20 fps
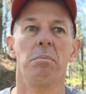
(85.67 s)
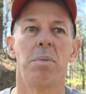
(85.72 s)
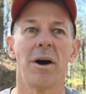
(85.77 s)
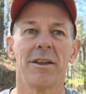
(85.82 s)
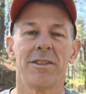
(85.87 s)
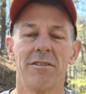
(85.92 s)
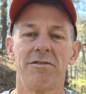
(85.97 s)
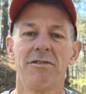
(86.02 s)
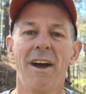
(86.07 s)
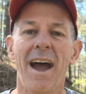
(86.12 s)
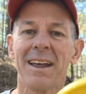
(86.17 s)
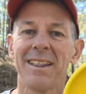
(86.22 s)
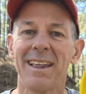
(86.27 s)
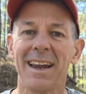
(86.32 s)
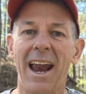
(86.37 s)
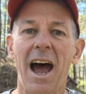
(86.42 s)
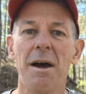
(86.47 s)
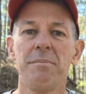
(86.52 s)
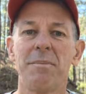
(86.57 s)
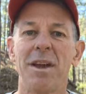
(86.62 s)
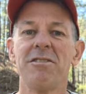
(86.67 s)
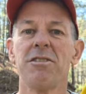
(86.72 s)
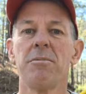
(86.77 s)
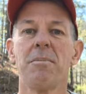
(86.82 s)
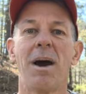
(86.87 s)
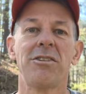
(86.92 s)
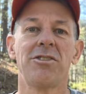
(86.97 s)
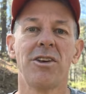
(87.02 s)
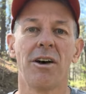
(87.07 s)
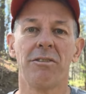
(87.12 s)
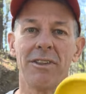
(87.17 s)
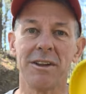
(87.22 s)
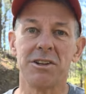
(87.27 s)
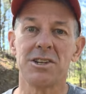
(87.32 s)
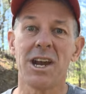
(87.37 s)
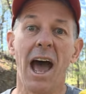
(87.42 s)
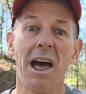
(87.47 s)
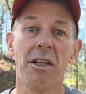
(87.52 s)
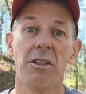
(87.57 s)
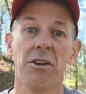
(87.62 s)
But the fact that I'm giving myself the
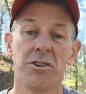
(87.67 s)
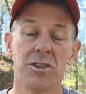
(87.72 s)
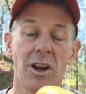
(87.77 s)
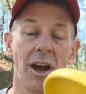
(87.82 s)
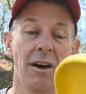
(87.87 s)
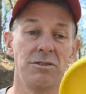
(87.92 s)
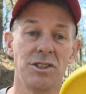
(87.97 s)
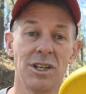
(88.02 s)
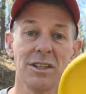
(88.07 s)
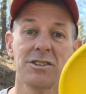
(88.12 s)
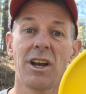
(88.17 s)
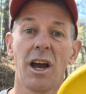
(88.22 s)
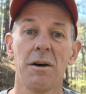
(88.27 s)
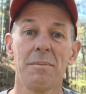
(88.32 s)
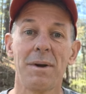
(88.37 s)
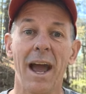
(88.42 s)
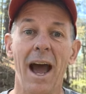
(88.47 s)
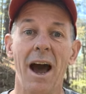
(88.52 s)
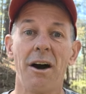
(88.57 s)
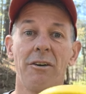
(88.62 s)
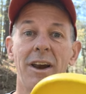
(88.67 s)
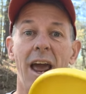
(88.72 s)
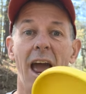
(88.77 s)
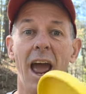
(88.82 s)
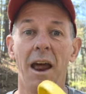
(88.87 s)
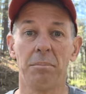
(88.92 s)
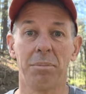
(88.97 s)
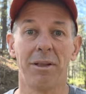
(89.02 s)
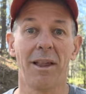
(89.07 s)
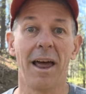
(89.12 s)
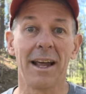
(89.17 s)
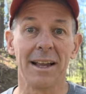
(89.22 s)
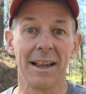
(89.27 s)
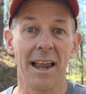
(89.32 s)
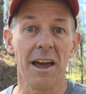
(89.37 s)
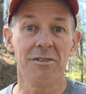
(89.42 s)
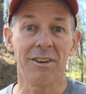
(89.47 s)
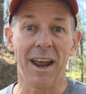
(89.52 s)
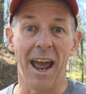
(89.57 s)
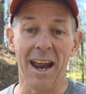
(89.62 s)
challenge of just coming out and playing
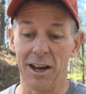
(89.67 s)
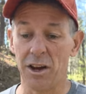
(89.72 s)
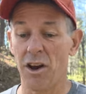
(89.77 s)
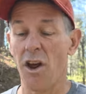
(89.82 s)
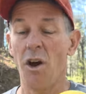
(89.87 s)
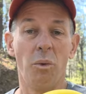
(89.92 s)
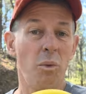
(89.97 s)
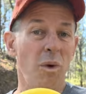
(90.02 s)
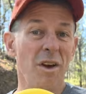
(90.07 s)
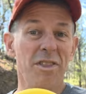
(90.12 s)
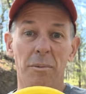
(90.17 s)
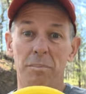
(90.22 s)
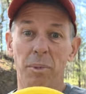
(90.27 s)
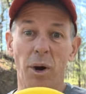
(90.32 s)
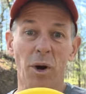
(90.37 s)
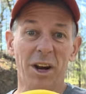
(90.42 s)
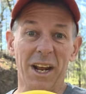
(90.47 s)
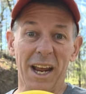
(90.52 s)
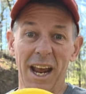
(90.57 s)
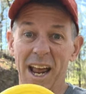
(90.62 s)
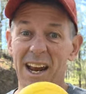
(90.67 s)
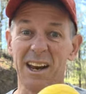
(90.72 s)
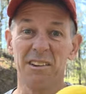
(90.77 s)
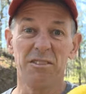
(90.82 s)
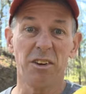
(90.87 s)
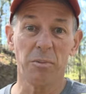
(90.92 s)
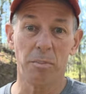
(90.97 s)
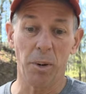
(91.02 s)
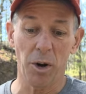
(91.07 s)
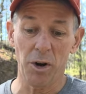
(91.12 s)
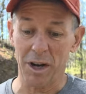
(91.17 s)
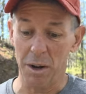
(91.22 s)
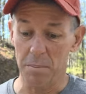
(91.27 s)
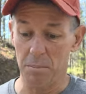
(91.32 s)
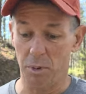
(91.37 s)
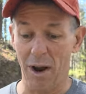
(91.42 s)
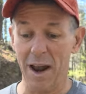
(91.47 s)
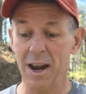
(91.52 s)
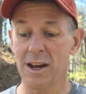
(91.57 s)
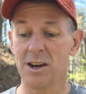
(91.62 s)
left-handed with a birdie, end of a birdie,
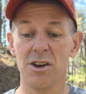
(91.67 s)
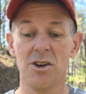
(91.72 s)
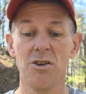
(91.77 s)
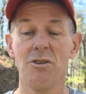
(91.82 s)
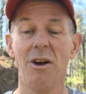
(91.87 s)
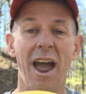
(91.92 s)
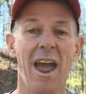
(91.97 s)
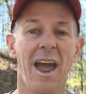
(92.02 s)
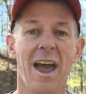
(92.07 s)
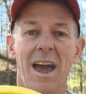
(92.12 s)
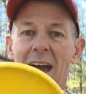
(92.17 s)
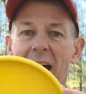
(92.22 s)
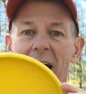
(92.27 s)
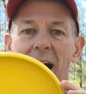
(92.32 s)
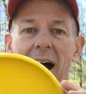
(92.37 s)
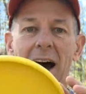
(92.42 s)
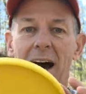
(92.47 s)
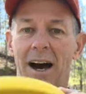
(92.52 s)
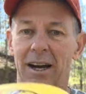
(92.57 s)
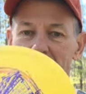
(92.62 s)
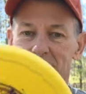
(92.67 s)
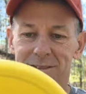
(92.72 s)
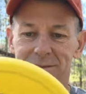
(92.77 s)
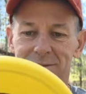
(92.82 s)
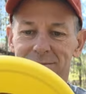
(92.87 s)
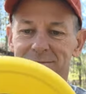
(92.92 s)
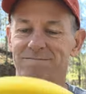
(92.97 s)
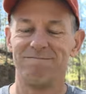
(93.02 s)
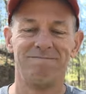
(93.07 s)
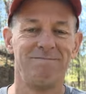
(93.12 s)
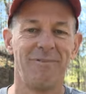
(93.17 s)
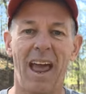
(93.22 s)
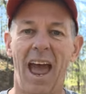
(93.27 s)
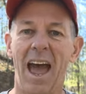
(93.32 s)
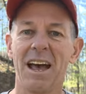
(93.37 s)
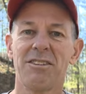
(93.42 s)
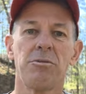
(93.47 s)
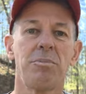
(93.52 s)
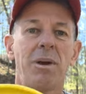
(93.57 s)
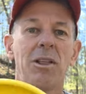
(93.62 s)
brand new,
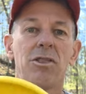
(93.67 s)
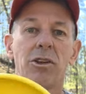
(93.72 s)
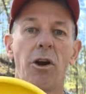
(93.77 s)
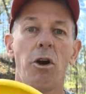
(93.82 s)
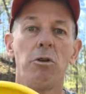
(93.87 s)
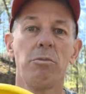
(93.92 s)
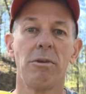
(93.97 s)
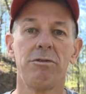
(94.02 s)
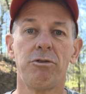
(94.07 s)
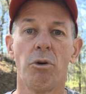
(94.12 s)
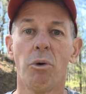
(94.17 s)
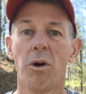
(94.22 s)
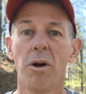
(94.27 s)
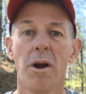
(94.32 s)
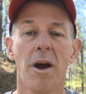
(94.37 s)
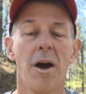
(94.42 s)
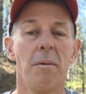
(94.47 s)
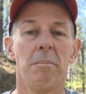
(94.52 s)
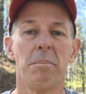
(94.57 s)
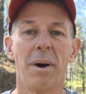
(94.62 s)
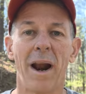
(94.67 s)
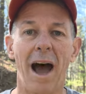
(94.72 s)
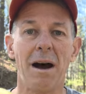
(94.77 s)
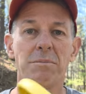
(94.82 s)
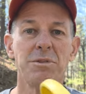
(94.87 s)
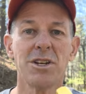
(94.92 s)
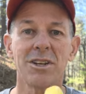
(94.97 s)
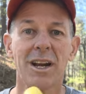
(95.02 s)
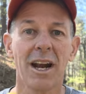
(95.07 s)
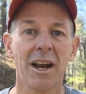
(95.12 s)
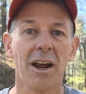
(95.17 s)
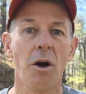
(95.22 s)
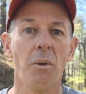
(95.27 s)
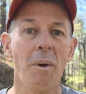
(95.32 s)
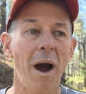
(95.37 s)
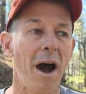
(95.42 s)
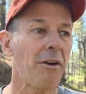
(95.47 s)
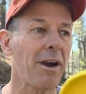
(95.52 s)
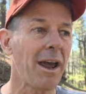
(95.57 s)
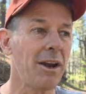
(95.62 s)
hasn't been thrown before, but I'm just gonna
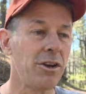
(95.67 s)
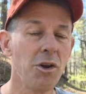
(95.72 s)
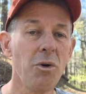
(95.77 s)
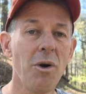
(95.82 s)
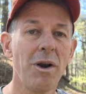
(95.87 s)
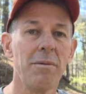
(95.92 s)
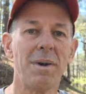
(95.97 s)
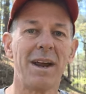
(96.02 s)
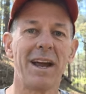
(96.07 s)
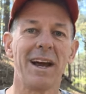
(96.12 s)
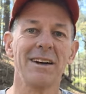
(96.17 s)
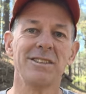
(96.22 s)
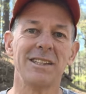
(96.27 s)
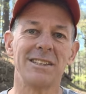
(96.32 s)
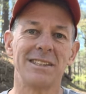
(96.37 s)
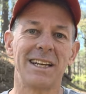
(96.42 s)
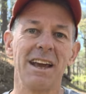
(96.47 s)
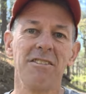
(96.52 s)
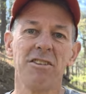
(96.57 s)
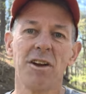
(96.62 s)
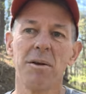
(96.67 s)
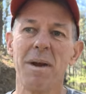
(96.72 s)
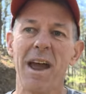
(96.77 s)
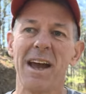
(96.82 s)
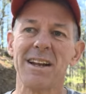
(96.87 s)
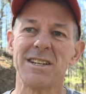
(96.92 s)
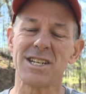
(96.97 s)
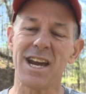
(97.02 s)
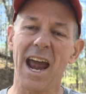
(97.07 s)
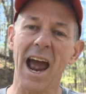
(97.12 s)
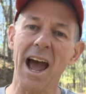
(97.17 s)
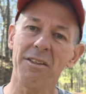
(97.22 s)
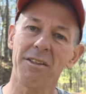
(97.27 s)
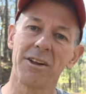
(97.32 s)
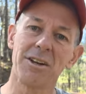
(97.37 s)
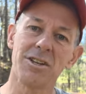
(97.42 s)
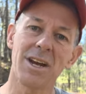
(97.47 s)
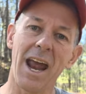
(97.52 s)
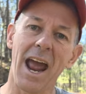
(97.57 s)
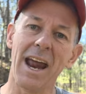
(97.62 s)
go out and do it because it's giving me a
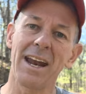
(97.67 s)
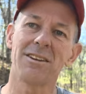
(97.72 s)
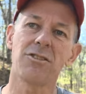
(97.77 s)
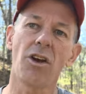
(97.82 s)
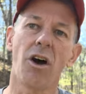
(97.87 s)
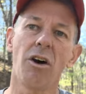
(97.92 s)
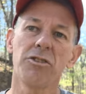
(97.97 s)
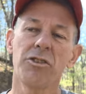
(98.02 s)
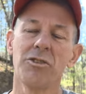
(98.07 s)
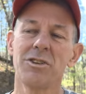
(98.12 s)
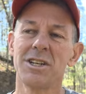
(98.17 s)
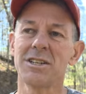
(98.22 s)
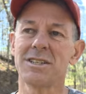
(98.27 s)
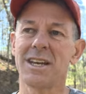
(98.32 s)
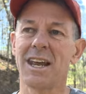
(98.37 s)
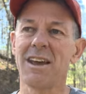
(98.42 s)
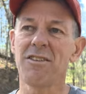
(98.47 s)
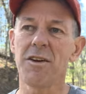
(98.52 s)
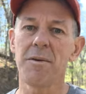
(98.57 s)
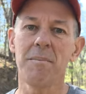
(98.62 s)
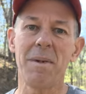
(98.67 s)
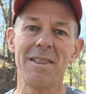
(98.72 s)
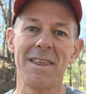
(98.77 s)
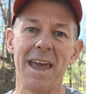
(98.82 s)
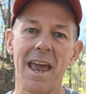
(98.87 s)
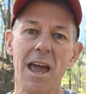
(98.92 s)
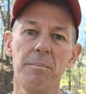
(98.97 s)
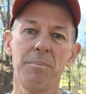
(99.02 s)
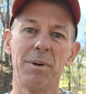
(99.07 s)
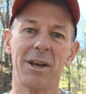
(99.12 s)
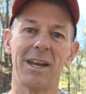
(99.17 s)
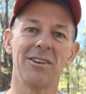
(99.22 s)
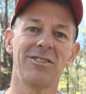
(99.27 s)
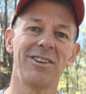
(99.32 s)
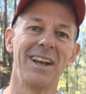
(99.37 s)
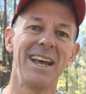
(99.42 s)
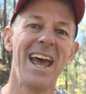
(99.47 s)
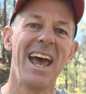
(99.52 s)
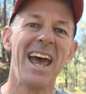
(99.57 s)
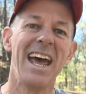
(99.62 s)
challenge and it's also just giving me the
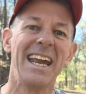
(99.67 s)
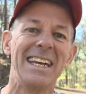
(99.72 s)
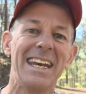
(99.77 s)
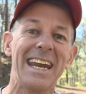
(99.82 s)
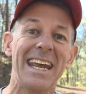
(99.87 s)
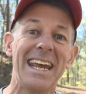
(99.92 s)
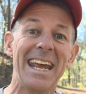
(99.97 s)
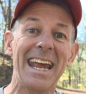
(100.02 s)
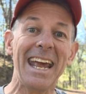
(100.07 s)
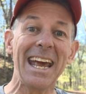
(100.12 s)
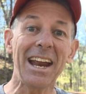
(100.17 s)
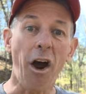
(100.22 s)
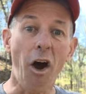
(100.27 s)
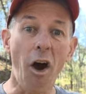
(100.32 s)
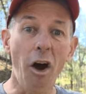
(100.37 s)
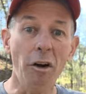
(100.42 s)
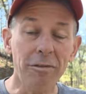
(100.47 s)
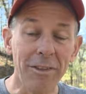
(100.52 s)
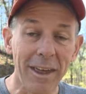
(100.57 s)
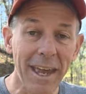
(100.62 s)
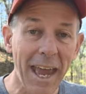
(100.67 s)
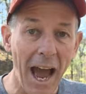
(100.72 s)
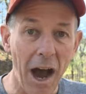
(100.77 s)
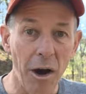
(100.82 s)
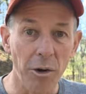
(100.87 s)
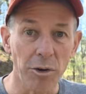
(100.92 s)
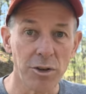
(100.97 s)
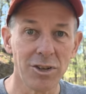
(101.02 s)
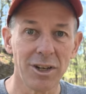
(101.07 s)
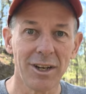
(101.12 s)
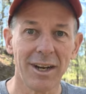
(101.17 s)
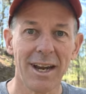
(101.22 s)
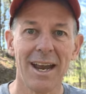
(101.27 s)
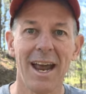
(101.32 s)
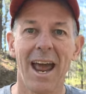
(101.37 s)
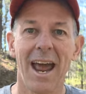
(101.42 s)
impetus to get off the couch